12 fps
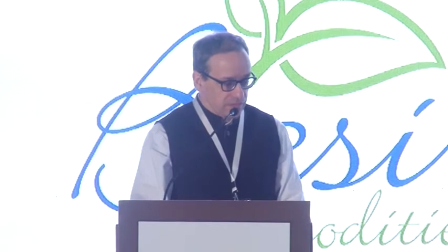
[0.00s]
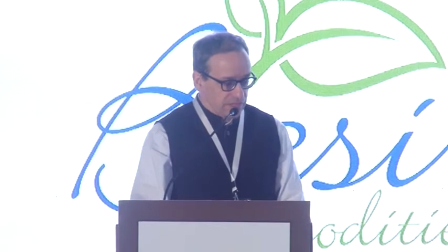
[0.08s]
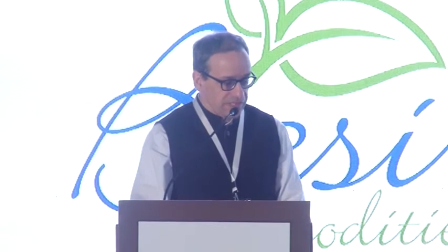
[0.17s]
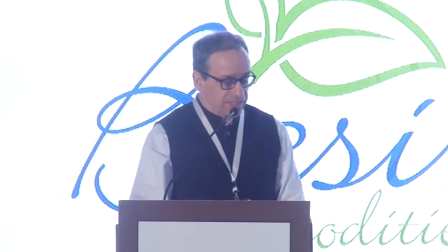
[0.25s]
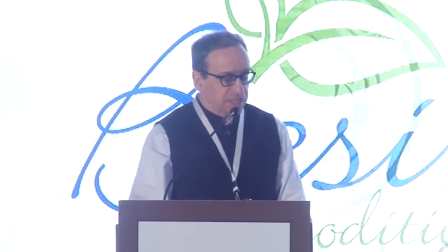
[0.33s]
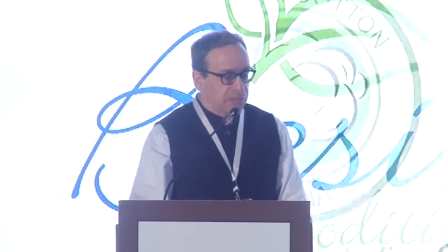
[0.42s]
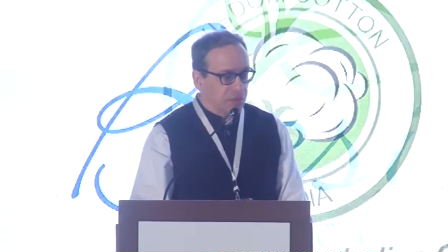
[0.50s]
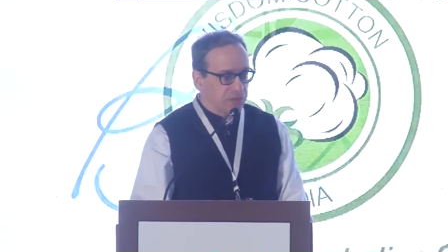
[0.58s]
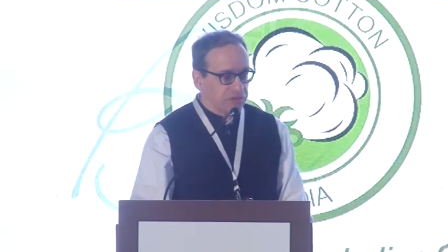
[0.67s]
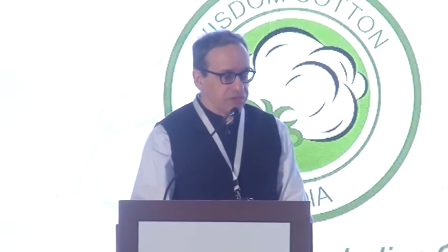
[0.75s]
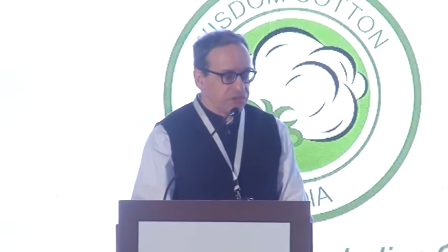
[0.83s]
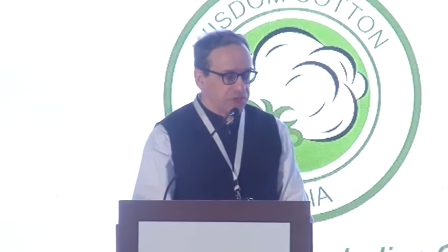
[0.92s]
That's
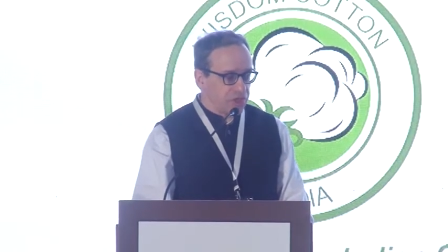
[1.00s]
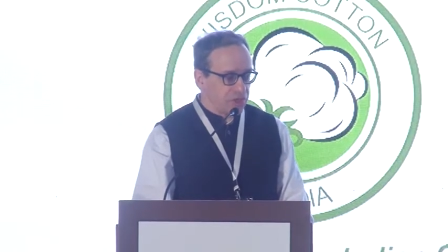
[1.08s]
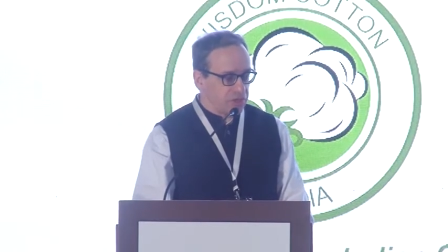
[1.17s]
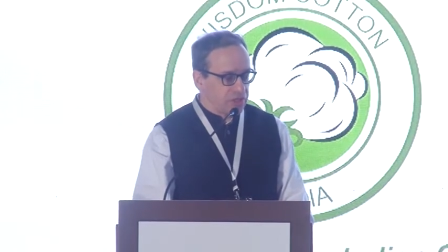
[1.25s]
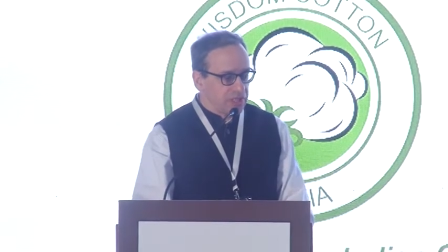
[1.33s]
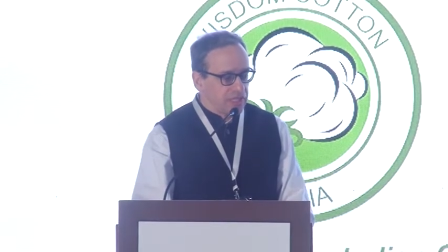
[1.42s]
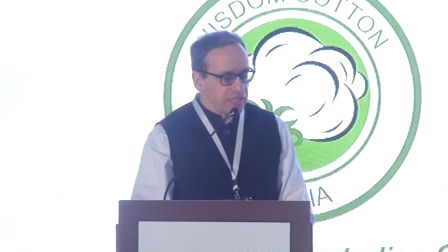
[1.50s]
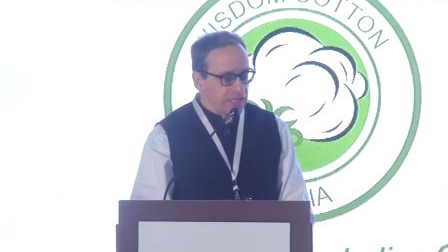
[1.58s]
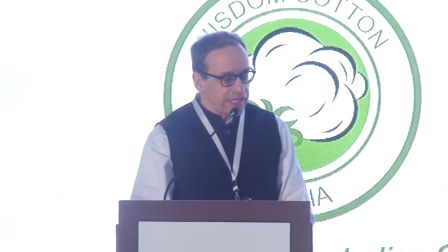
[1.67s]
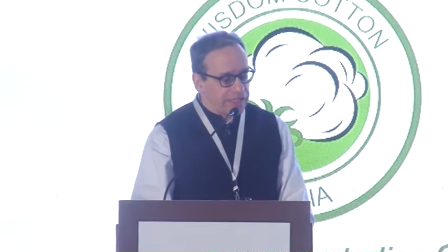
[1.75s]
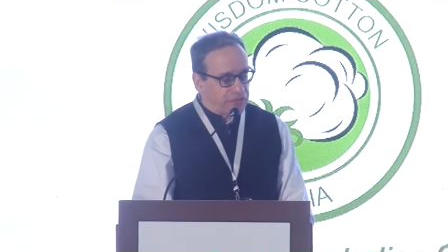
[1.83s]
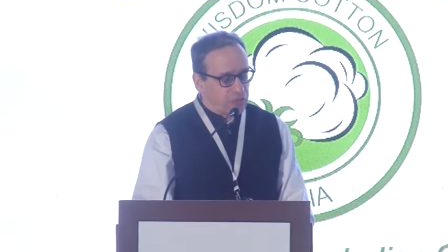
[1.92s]
important to know.
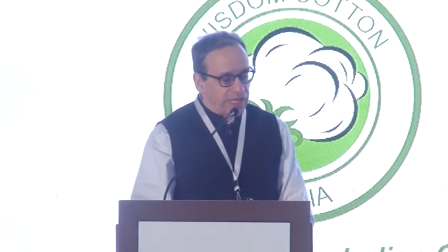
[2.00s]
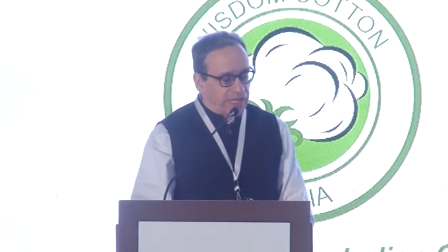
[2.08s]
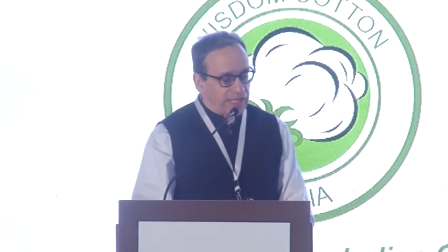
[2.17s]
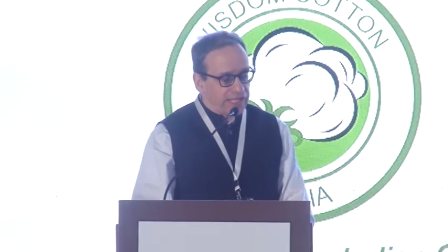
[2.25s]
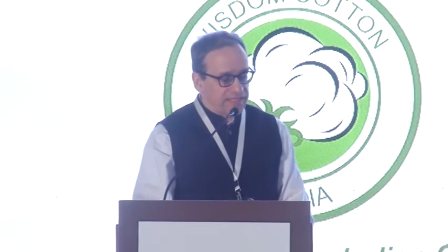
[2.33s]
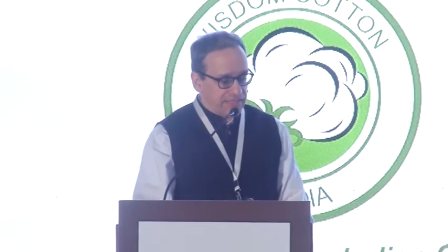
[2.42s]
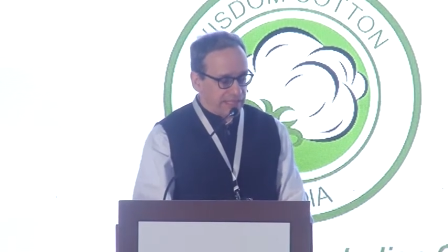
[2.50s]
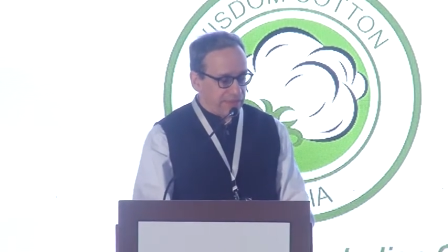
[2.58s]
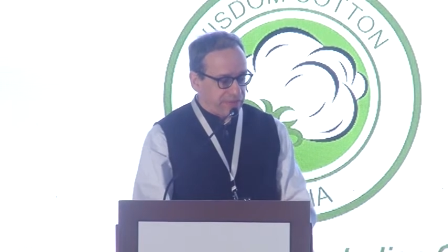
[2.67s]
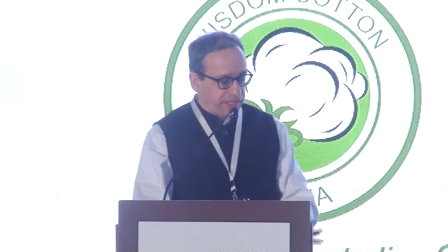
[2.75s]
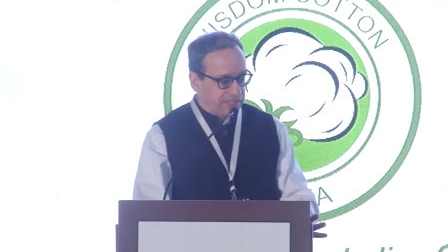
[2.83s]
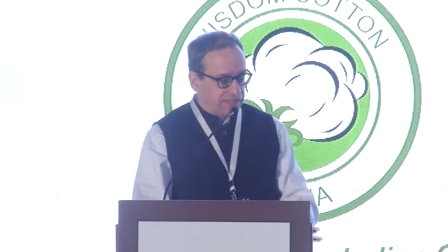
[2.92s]
And while I say
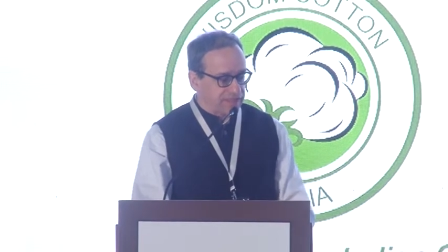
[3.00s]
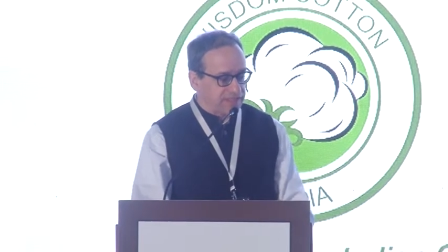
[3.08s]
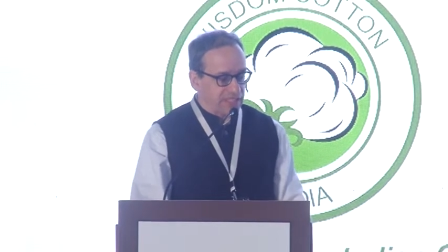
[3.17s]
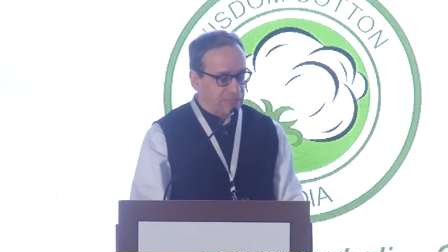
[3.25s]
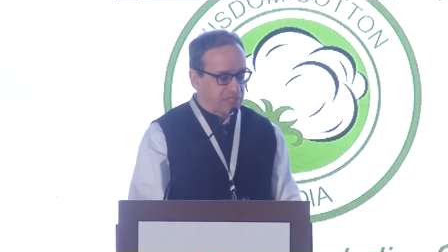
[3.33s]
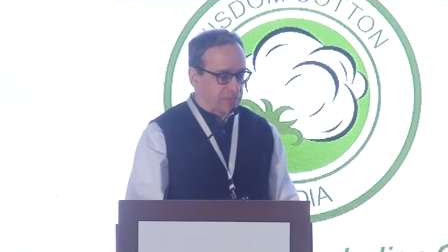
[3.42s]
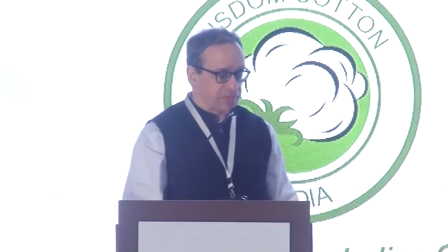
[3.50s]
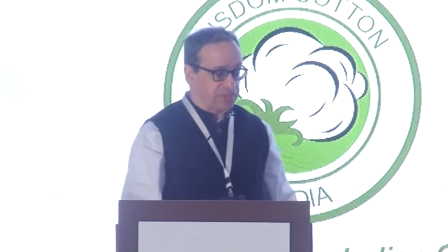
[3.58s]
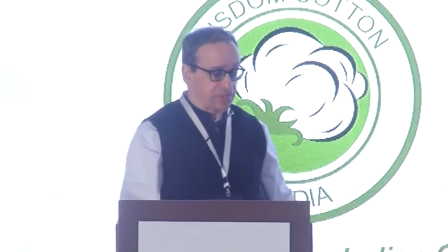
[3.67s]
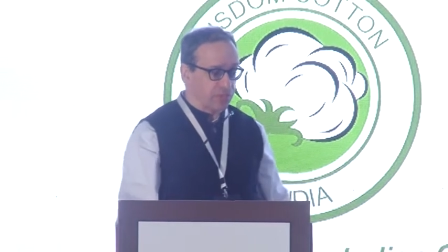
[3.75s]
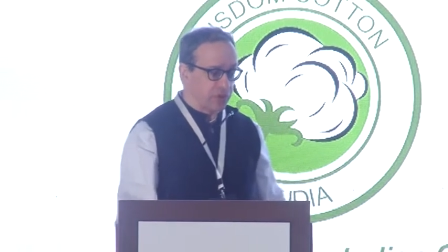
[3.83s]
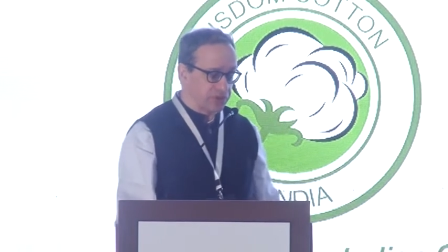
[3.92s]
that, at the same time, it's
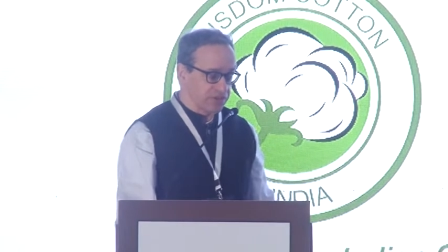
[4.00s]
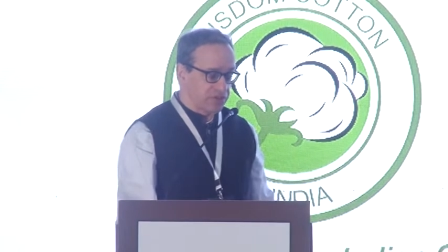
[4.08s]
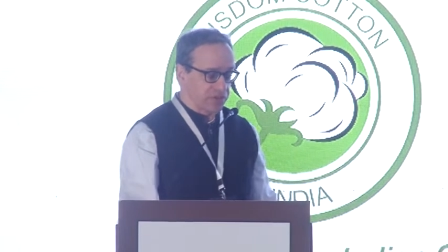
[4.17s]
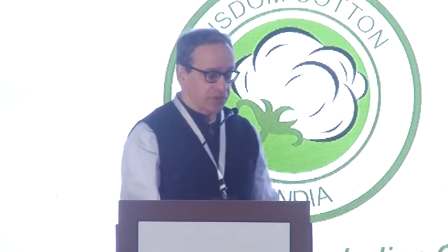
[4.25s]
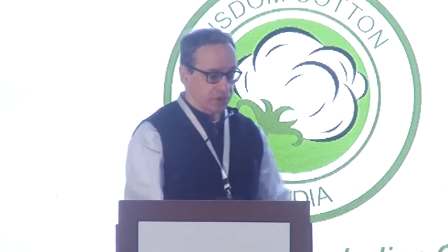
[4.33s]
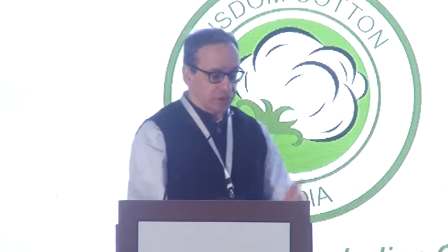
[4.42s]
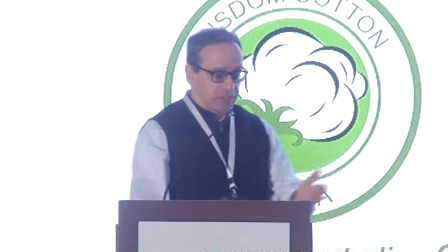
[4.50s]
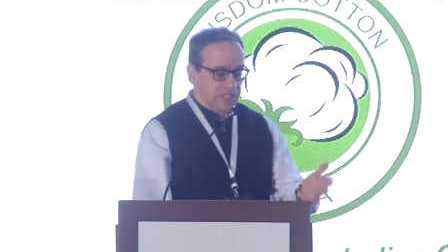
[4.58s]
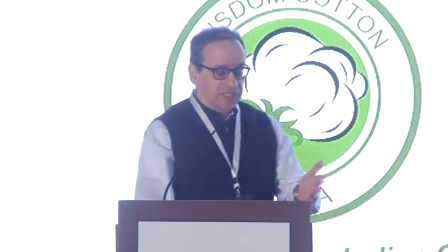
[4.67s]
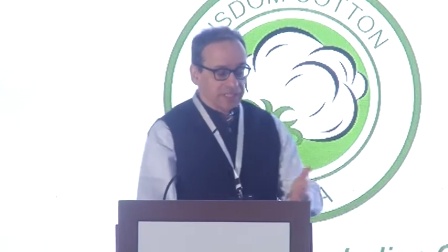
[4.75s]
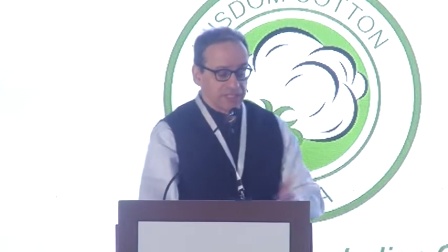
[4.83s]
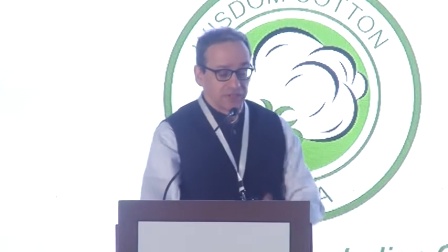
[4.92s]
important to know
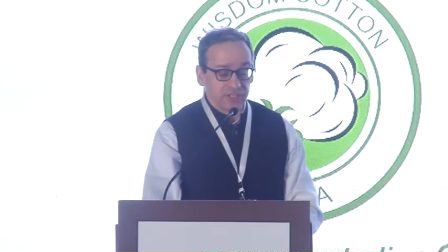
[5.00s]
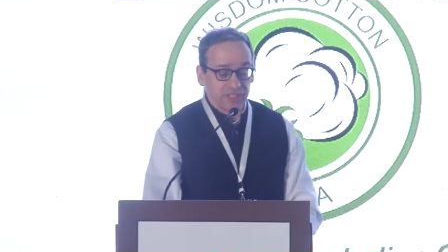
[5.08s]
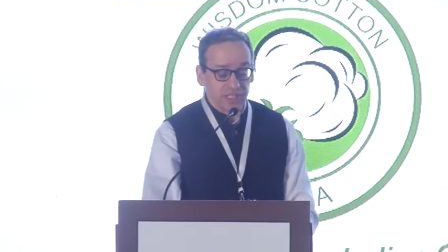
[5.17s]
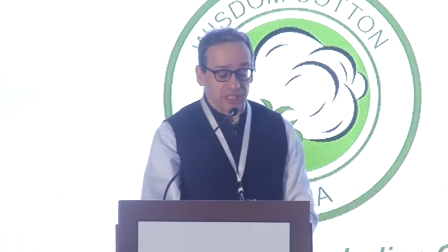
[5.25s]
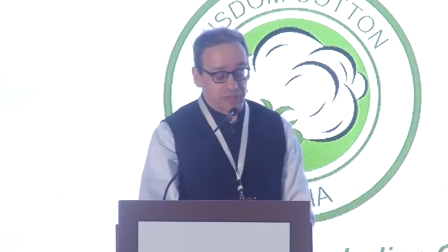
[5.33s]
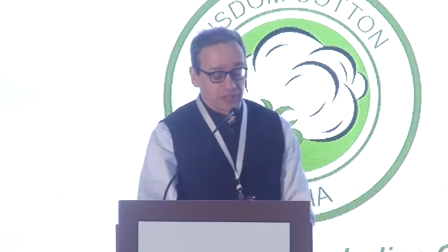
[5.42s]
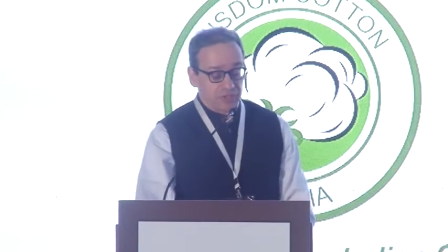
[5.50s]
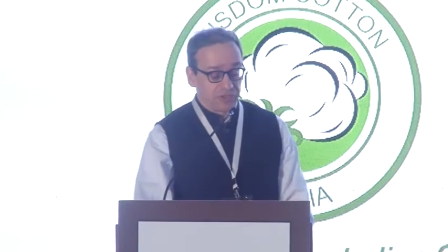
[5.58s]
that um, uh,